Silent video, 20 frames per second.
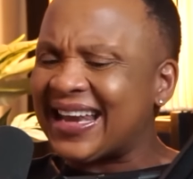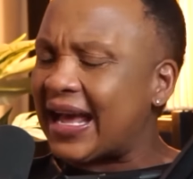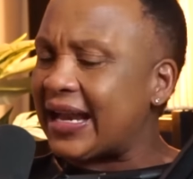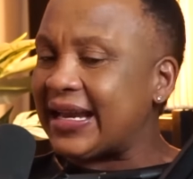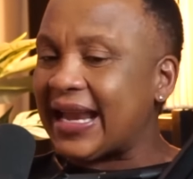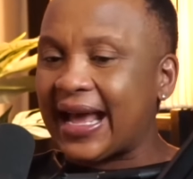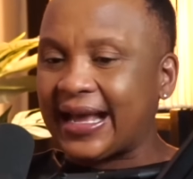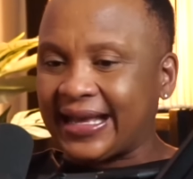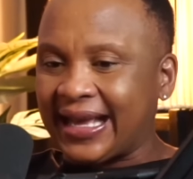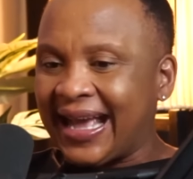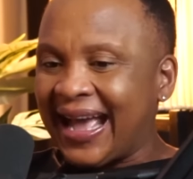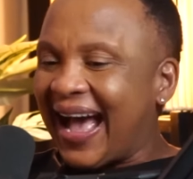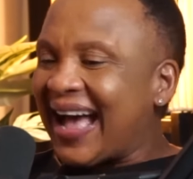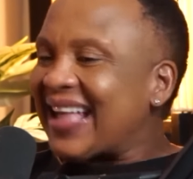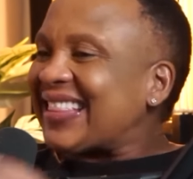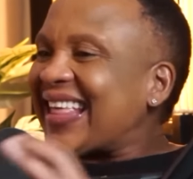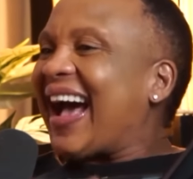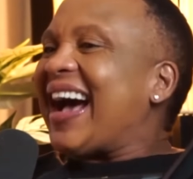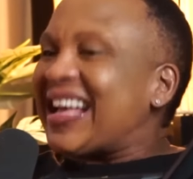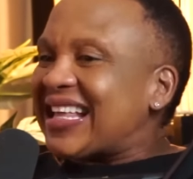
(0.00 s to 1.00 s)
Like
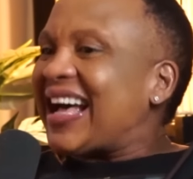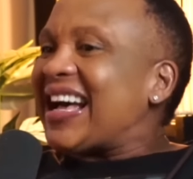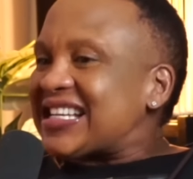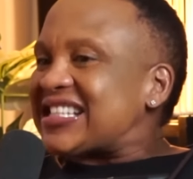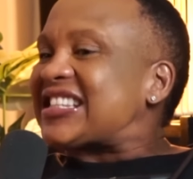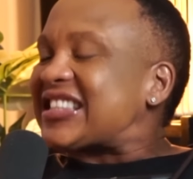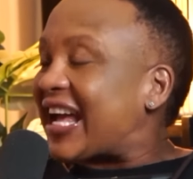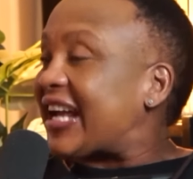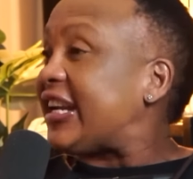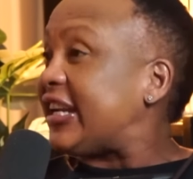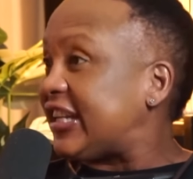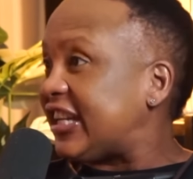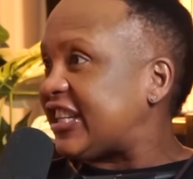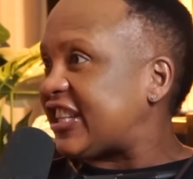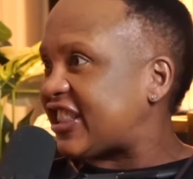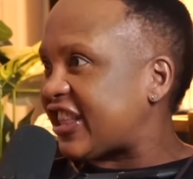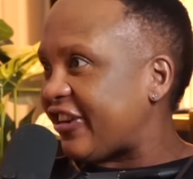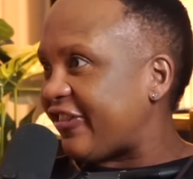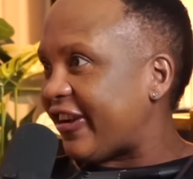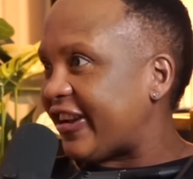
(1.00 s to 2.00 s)
I studied it
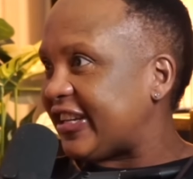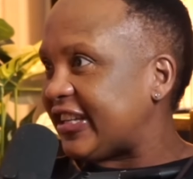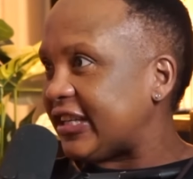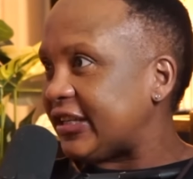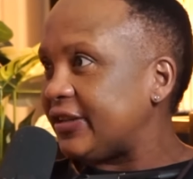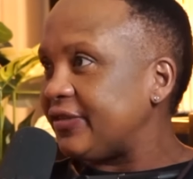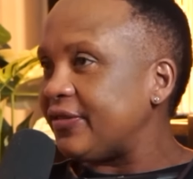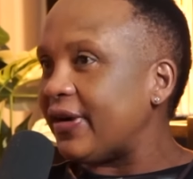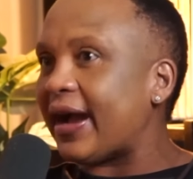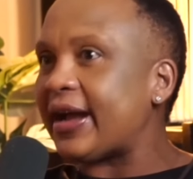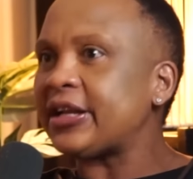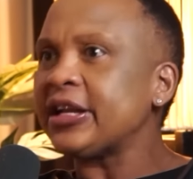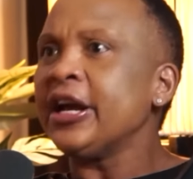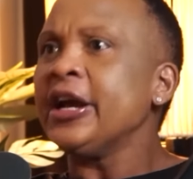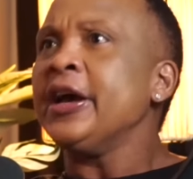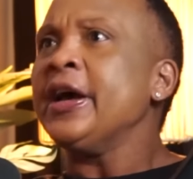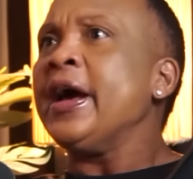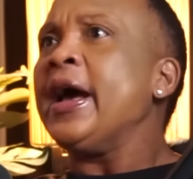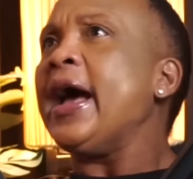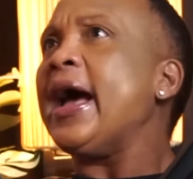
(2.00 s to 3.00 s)
thoroughly, right?
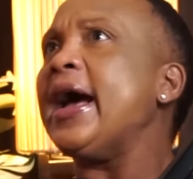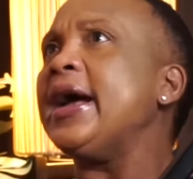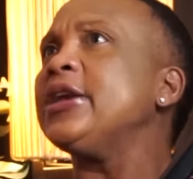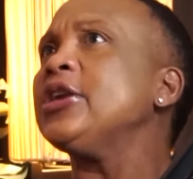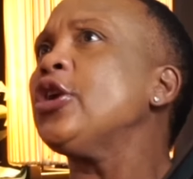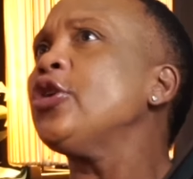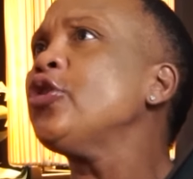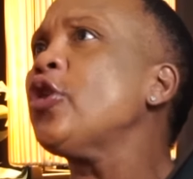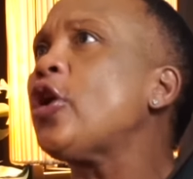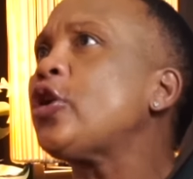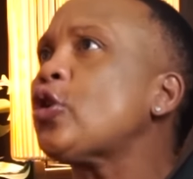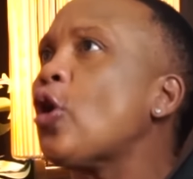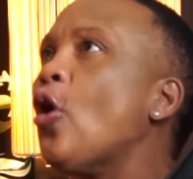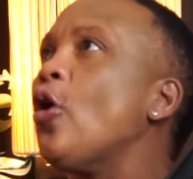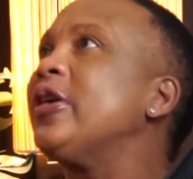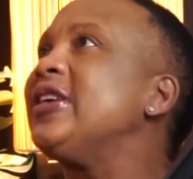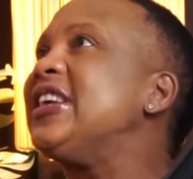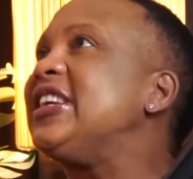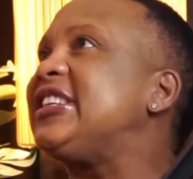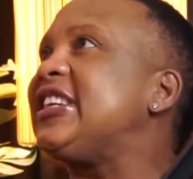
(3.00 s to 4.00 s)
And not
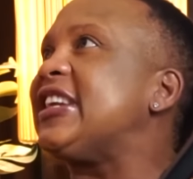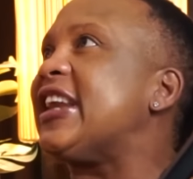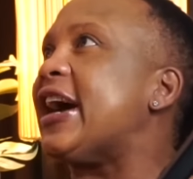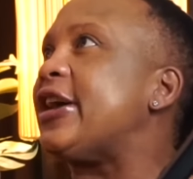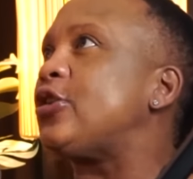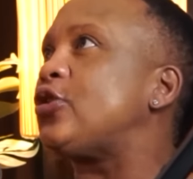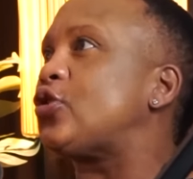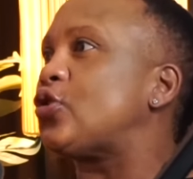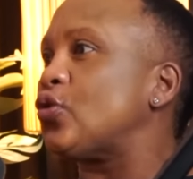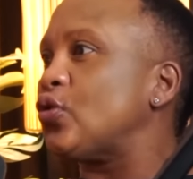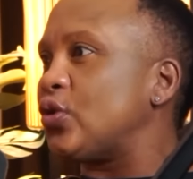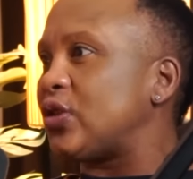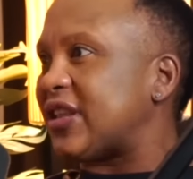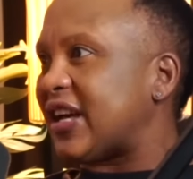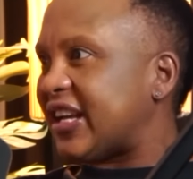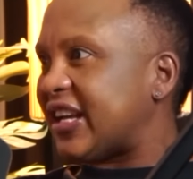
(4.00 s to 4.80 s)
only did I do that.